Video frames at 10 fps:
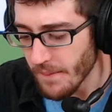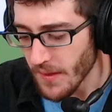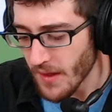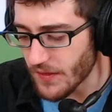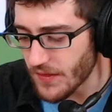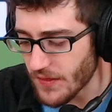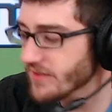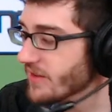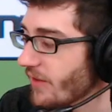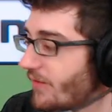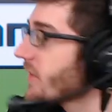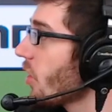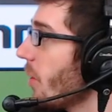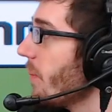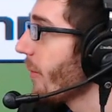the thing is the
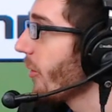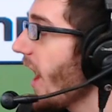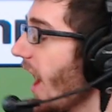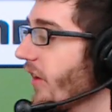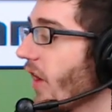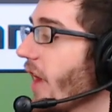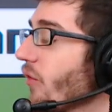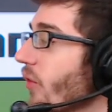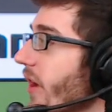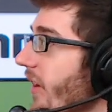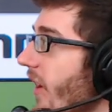physical memory. I really like